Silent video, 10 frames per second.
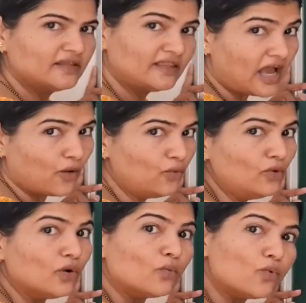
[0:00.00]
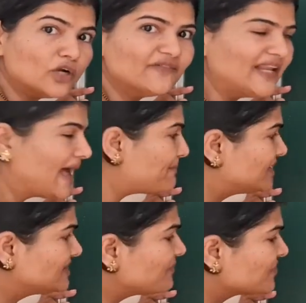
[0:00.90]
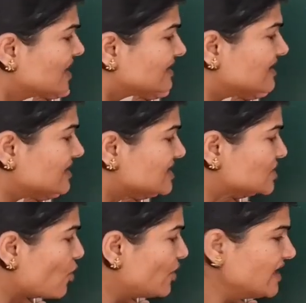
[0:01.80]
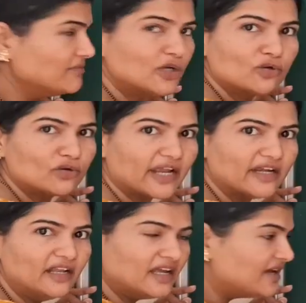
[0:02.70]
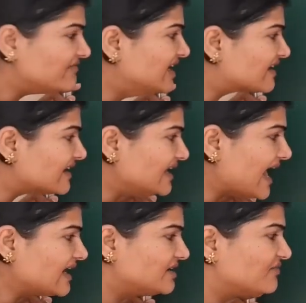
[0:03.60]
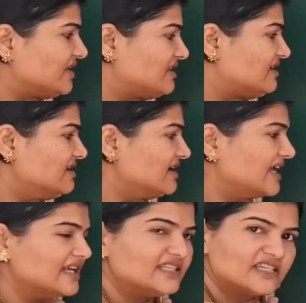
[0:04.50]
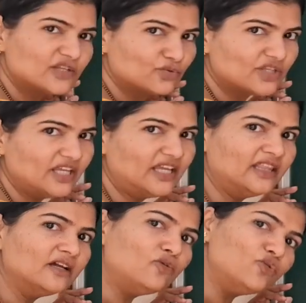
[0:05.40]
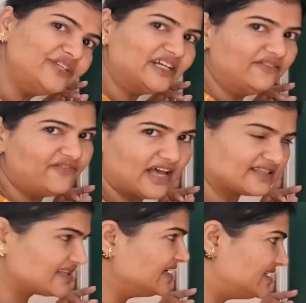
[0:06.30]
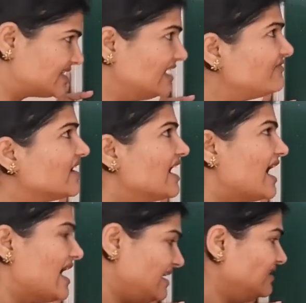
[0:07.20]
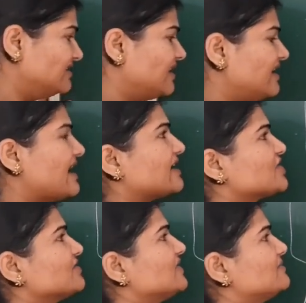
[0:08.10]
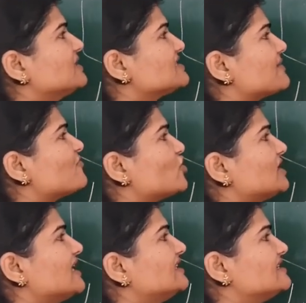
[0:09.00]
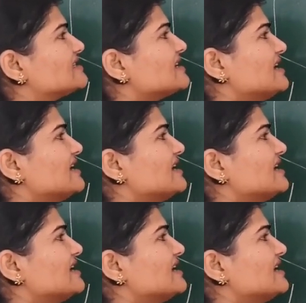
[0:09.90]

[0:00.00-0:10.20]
Now what will happen? The sodium chloride will react with the AgNO3 in the conical flask itself, and the reaction will be somewhat like this.